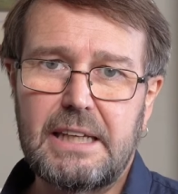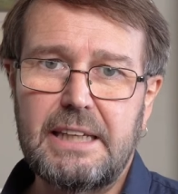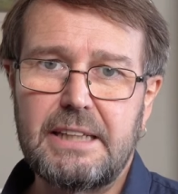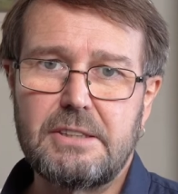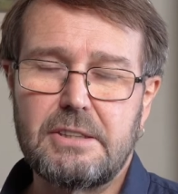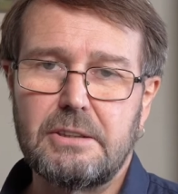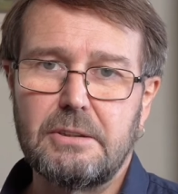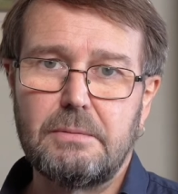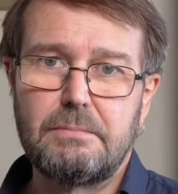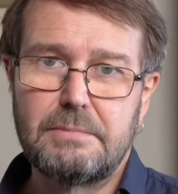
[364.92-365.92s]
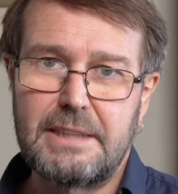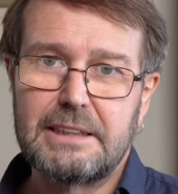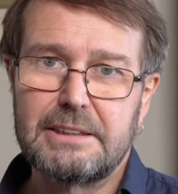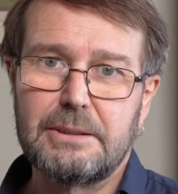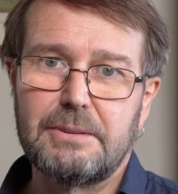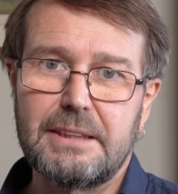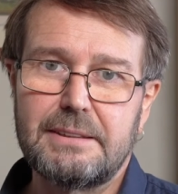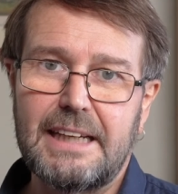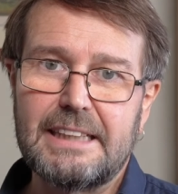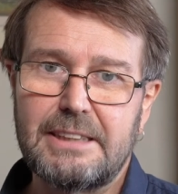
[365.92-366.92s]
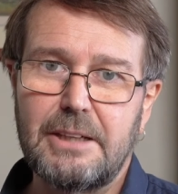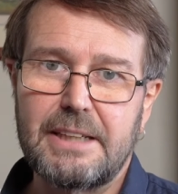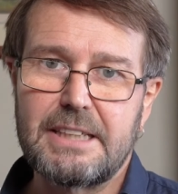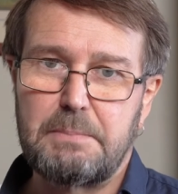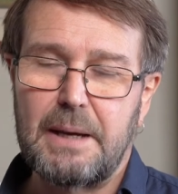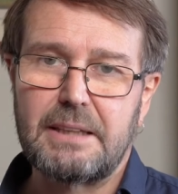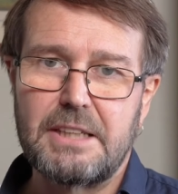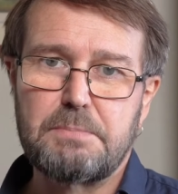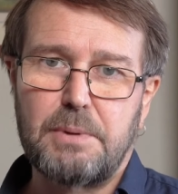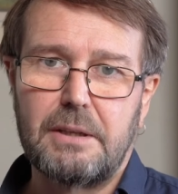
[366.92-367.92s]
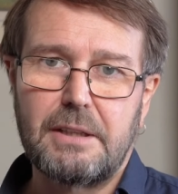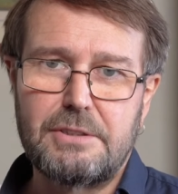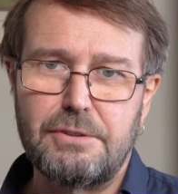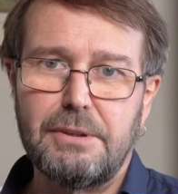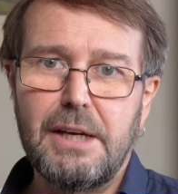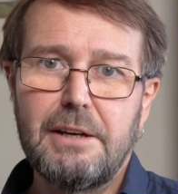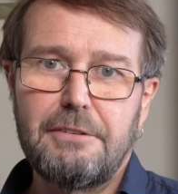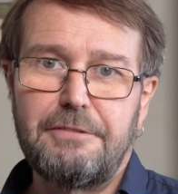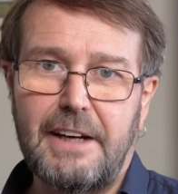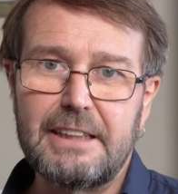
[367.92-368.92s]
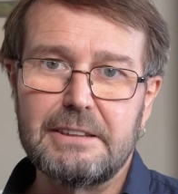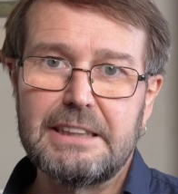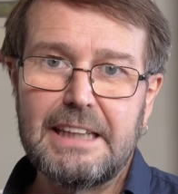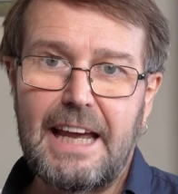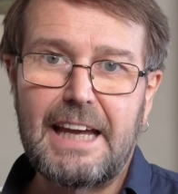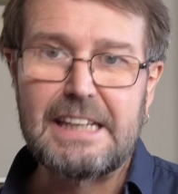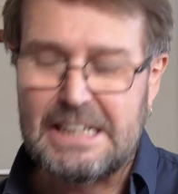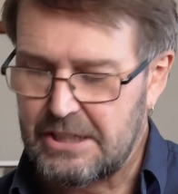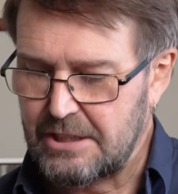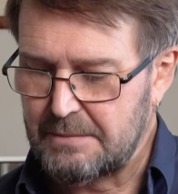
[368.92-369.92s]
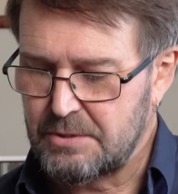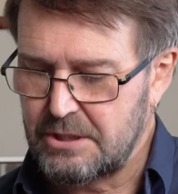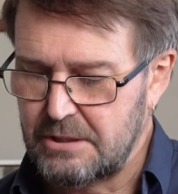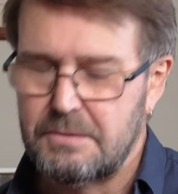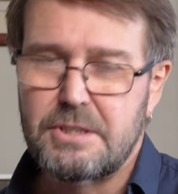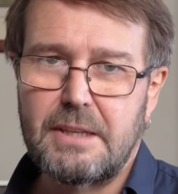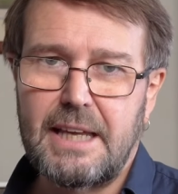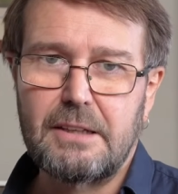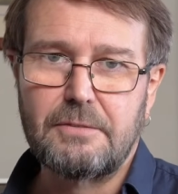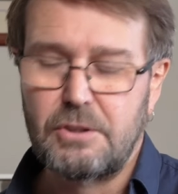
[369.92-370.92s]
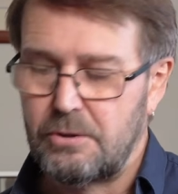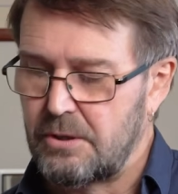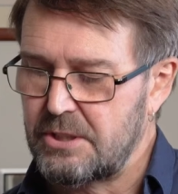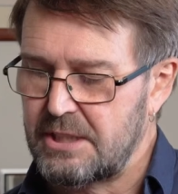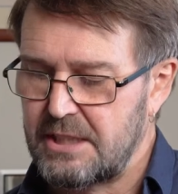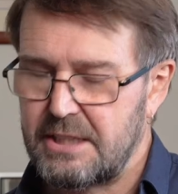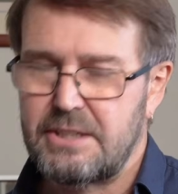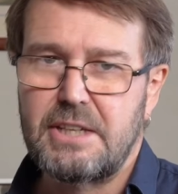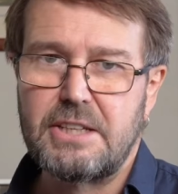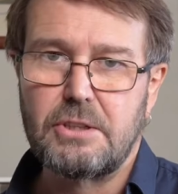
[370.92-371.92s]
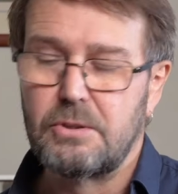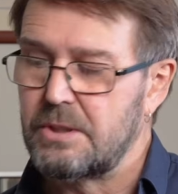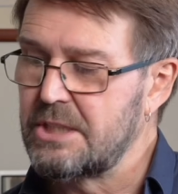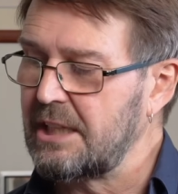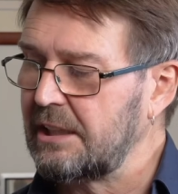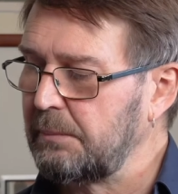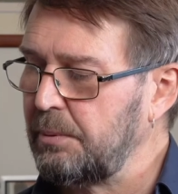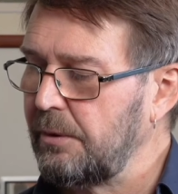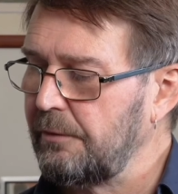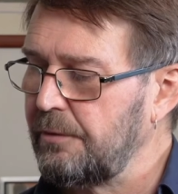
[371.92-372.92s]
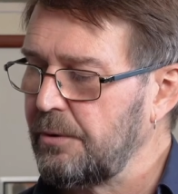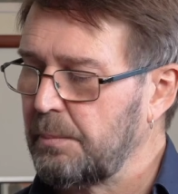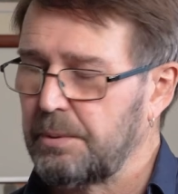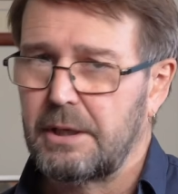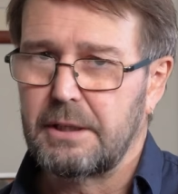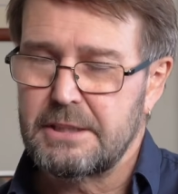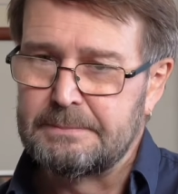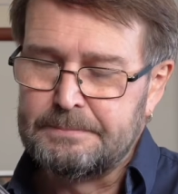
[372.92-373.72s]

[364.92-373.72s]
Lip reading: keen to tell you that they don't expect this product to fail anytime soon. So that, of course, is a good selling point for the product.